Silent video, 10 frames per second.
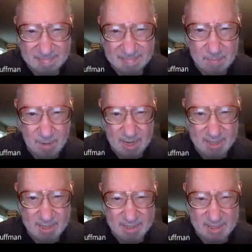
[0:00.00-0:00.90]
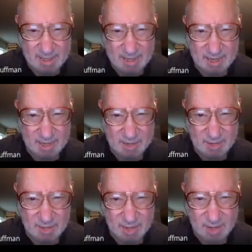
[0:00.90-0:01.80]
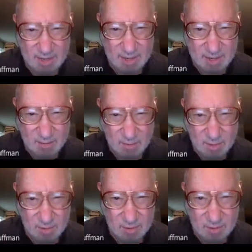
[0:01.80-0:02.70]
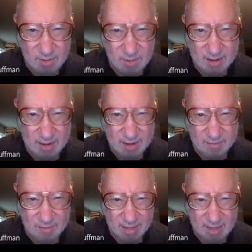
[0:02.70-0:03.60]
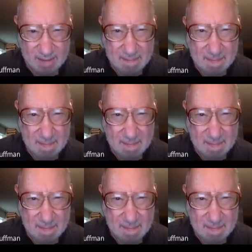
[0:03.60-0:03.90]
But as I said, I do not want to drag you through that.